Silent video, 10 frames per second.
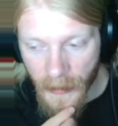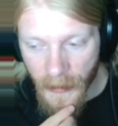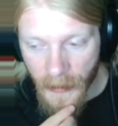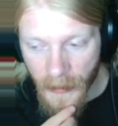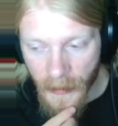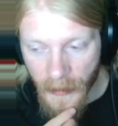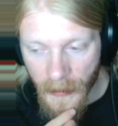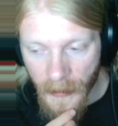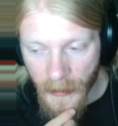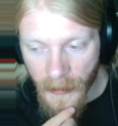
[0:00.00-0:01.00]
Maybe fixed player,
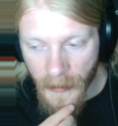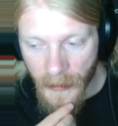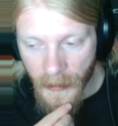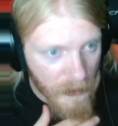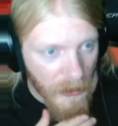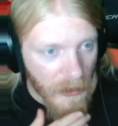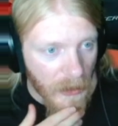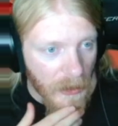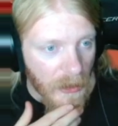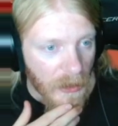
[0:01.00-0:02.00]
I'm not entirely sure.
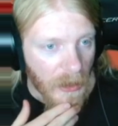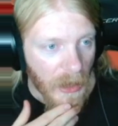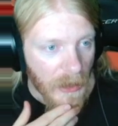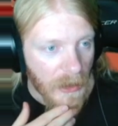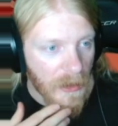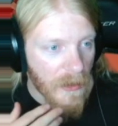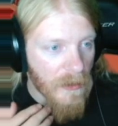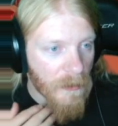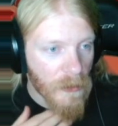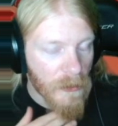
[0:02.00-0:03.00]
I think
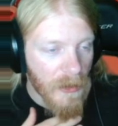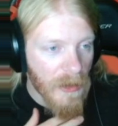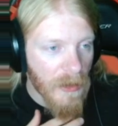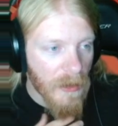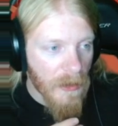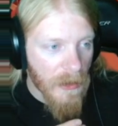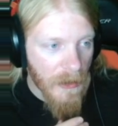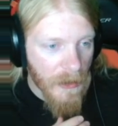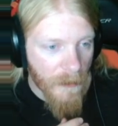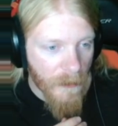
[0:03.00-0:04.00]
they're mostly
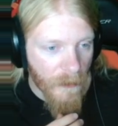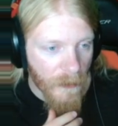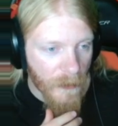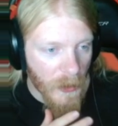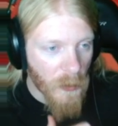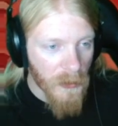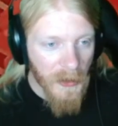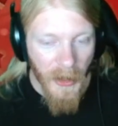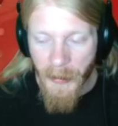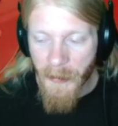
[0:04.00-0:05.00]
a World
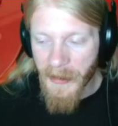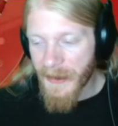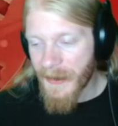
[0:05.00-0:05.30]
Cup player,